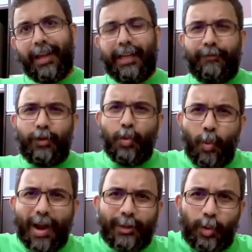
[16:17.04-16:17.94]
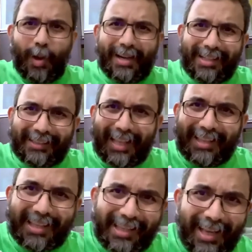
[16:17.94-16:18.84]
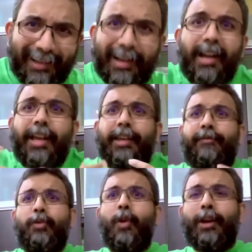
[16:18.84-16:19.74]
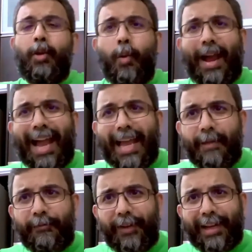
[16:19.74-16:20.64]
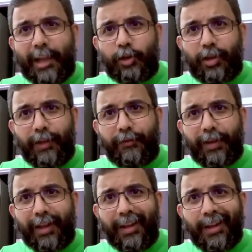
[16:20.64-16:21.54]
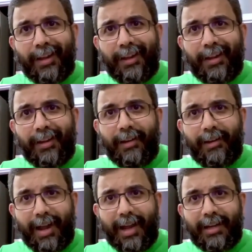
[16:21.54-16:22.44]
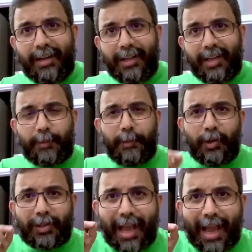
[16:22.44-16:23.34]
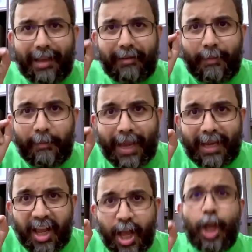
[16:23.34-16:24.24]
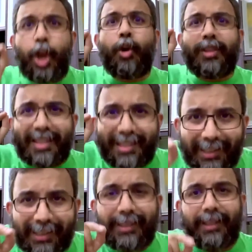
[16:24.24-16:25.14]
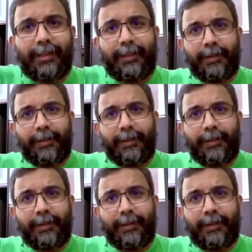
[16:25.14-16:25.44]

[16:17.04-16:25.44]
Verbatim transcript: And if you want to understand the secret, if you want to know why I am financially free, alright, it's because I remain consistent.